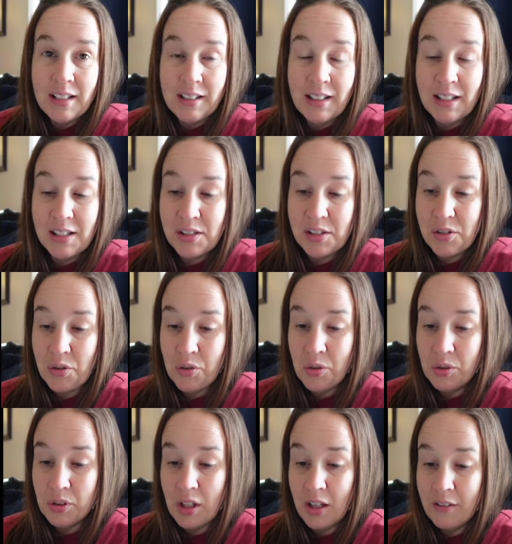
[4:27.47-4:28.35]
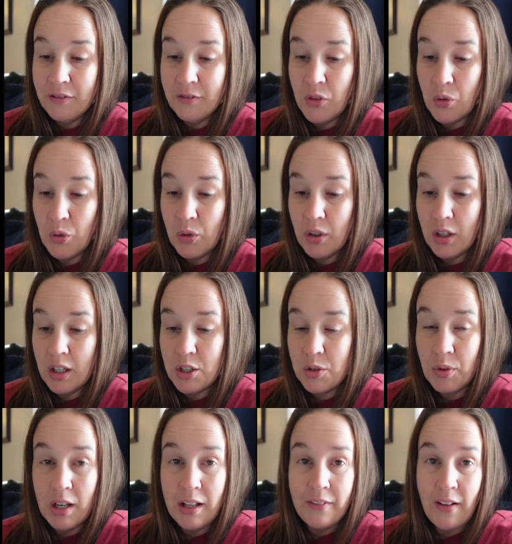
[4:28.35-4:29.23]
This sold for
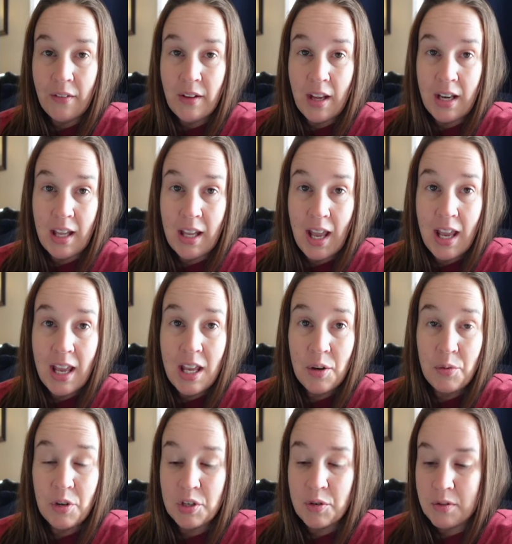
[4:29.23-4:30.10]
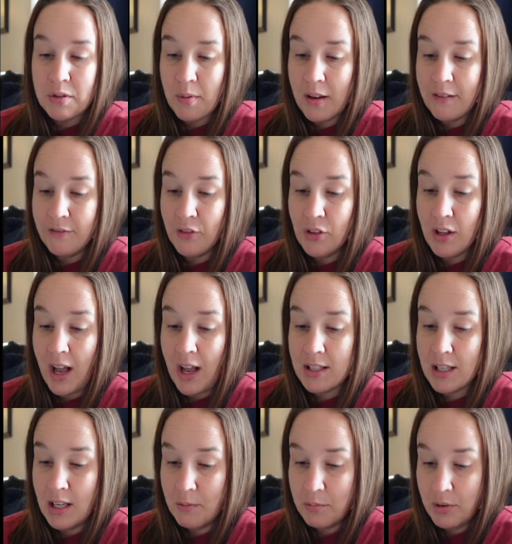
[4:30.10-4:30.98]
$25.88, which was my full asking